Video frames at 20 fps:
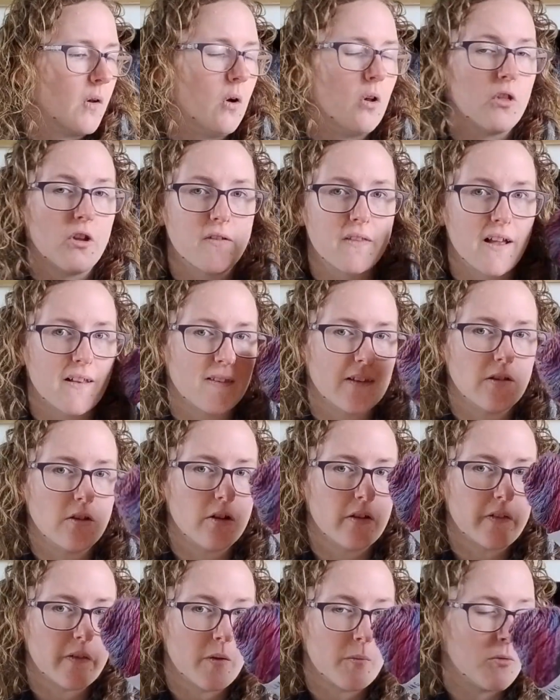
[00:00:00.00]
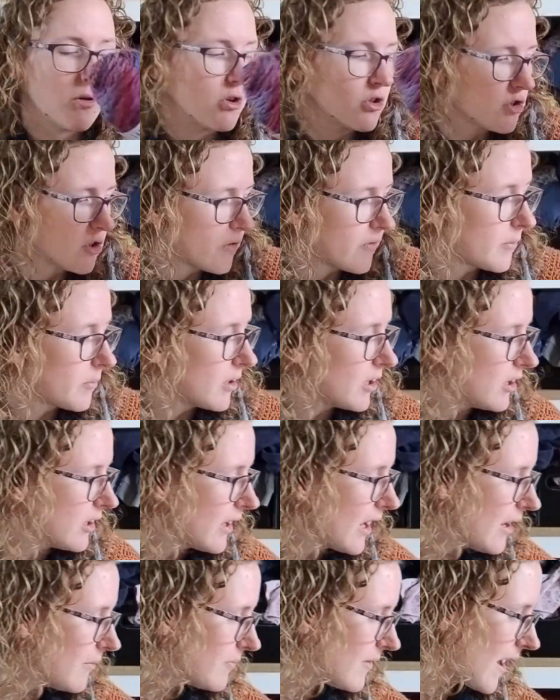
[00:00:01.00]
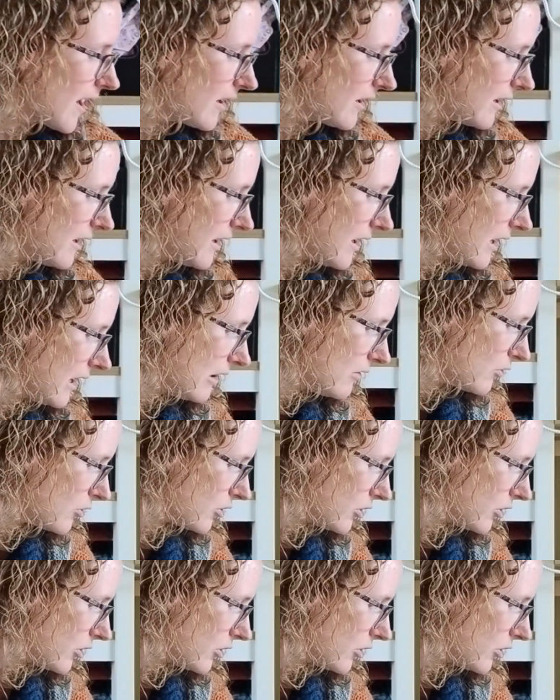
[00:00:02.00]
Although that's a lot, so I'm not sure if I'm going to keep that in here